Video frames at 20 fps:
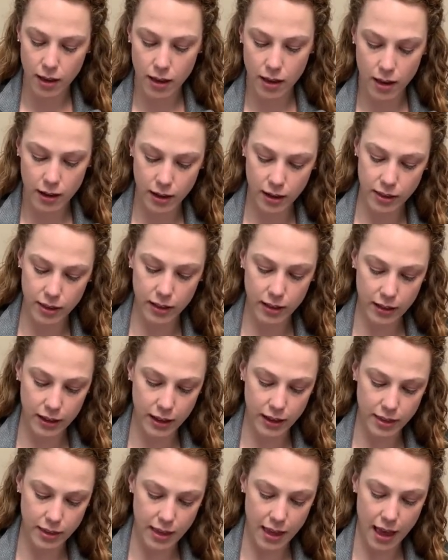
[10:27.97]
anything
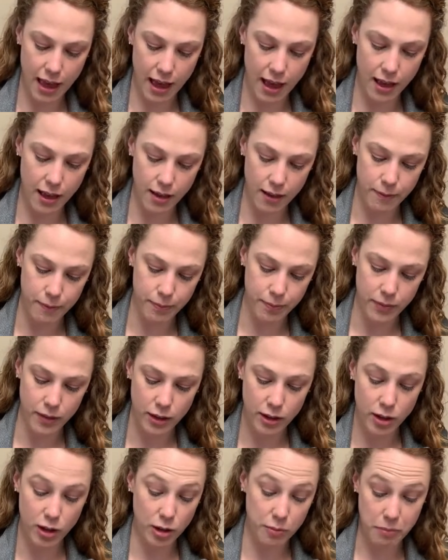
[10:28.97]
like that.
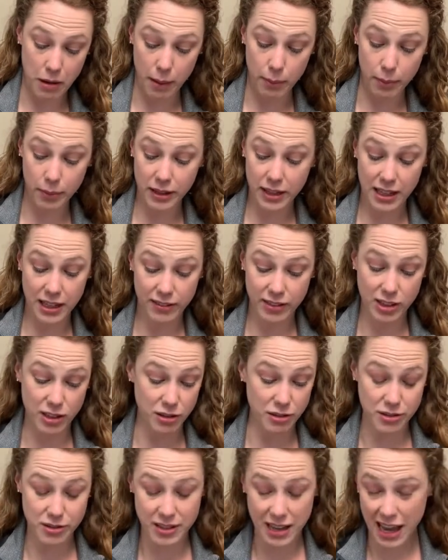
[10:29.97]
You could probably even
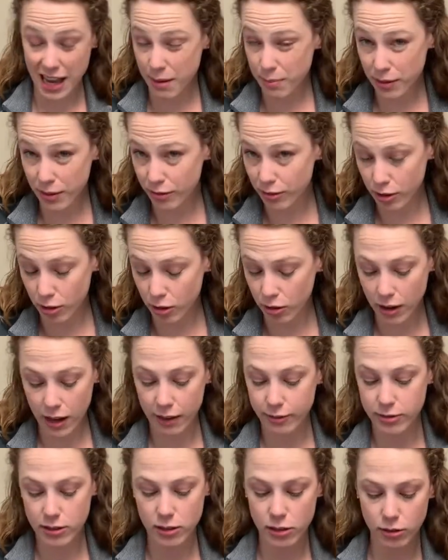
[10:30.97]
use tape if you don't
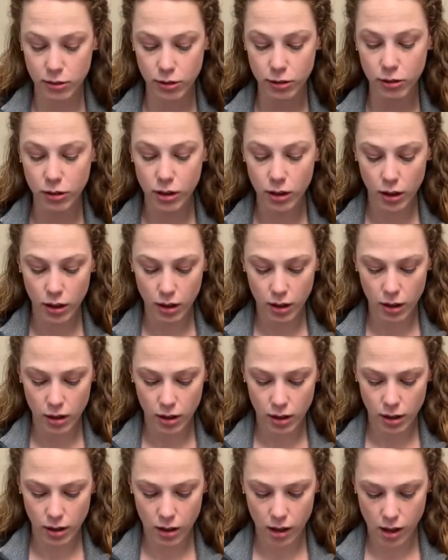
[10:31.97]
have glue.
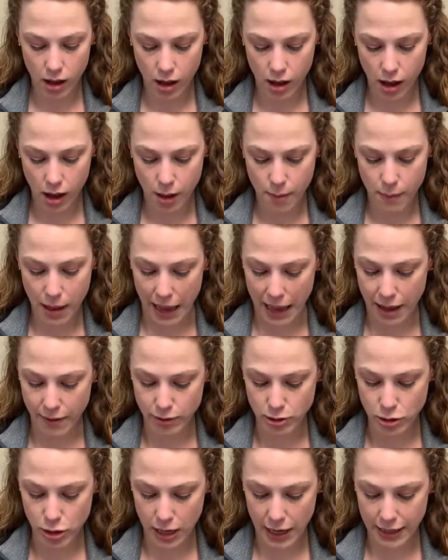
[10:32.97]
I
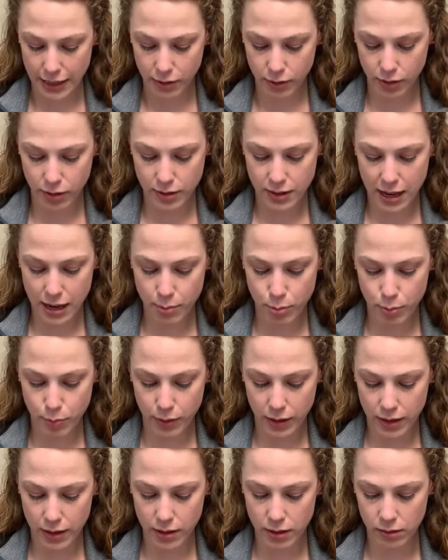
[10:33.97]
haven't tried it with tape,
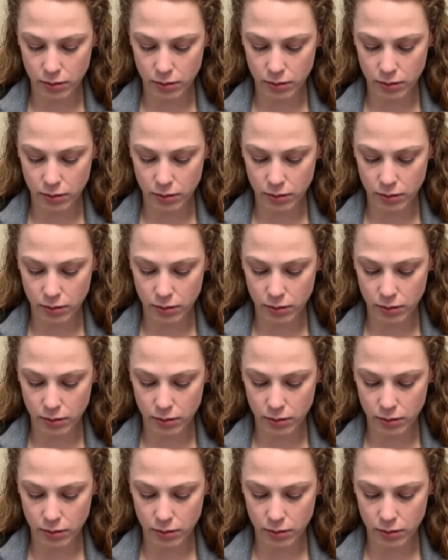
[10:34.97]
but